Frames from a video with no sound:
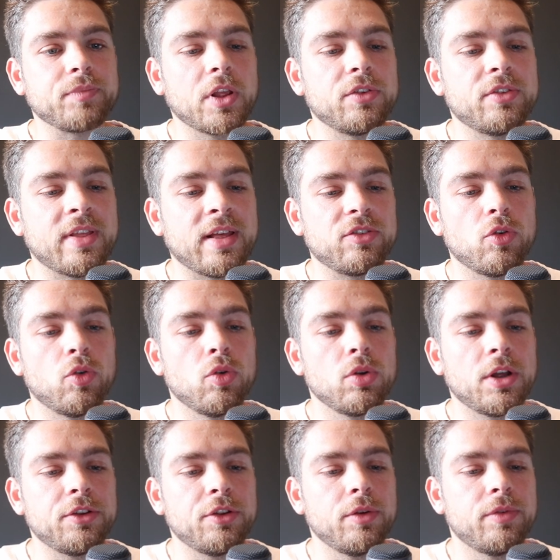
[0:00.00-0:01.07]
So that's all
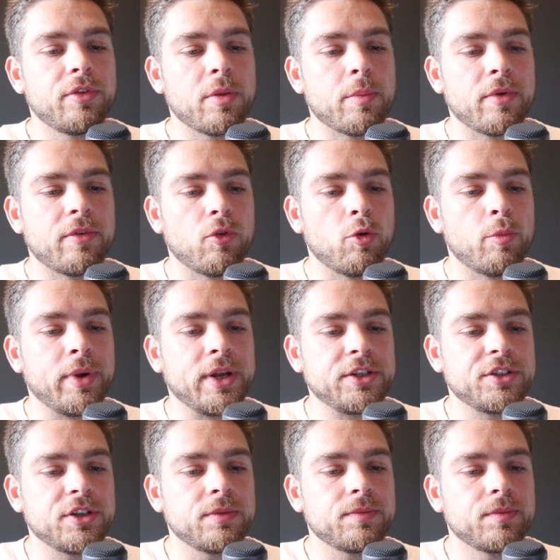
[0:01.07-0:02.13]
I do for the before
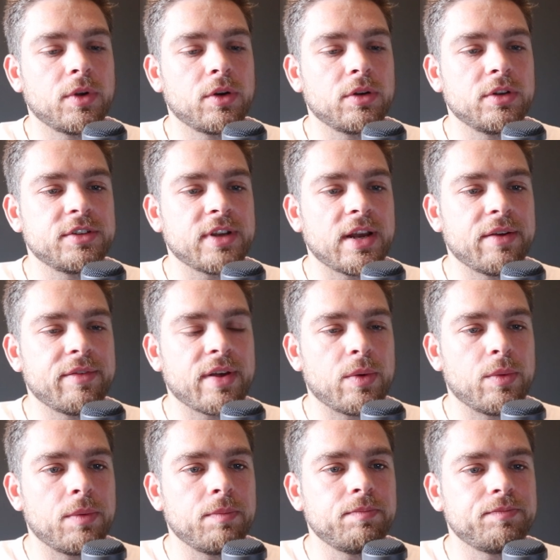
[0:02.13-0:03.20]
picture. I'm going to save
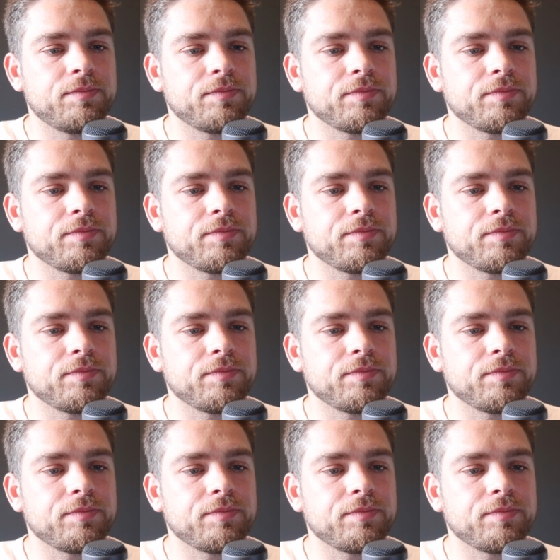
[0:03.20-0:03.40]
that one.